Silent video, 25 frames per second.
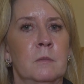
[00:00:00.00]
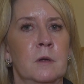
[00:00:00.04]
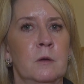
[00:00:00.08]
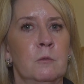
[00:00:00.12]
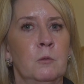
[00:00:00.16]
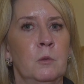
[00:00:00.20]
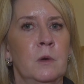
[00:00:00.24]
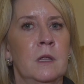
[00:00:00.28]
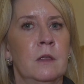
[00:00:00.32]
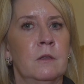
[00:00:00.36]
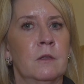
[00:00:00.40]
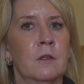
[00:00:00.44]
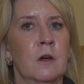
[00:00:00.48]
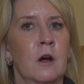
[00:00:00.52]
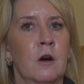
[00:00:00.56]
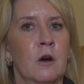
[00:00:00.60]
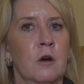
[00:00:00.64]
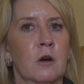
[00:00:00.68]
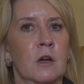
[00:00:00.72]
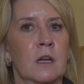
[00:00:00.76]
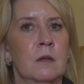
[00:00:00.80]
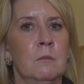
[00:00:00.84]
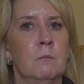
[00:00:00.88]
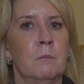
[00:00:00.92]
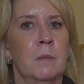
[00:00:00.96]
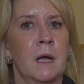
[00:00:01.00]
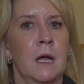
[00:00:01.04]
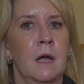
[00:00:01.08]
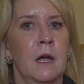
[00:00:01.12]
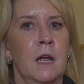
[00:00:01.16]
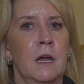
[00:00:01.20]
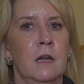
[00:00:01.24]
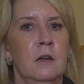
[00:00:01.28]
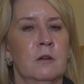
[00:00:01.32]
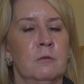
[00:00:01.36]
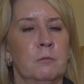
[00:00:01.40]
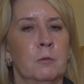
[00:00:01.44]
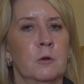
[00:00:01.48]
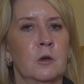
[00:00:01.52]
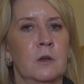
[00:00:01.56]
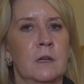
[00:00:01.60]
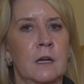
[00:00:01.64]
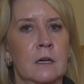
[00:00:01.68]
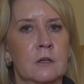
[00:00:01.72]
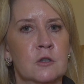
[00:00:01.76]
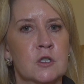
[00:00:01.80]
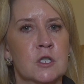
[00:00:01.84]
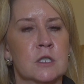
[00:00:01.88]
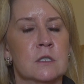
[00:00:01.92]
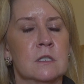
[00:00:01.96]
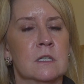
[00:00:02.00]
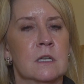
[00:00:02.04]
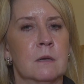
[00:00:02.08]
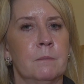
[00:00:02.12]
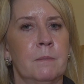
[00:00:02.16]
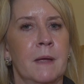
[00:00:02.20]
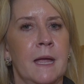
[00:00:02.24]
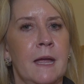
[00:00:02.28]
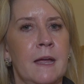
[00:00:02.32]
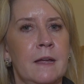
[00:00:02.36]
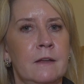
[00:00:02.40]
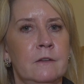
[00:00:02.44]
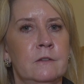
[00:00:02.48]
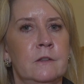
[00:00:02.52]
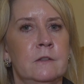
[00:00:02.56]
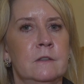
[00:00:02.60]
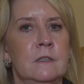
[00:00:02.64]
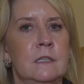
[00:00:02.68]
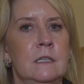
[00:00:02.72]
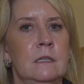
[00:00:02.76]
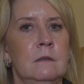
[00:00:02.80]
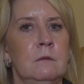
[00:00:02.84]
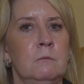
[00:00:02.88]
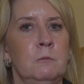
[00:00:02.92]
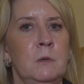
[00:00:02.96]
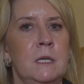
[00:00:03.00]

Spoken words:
but with our combined production capacity,